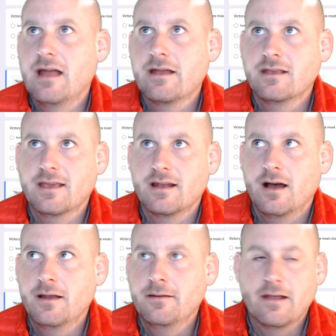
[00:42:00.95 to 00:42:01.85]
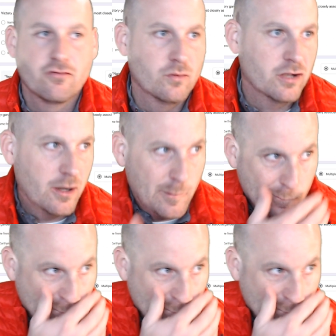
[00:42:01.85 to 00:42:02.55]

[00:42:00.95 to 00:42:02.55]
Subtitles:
Now you can get on. Everyone go.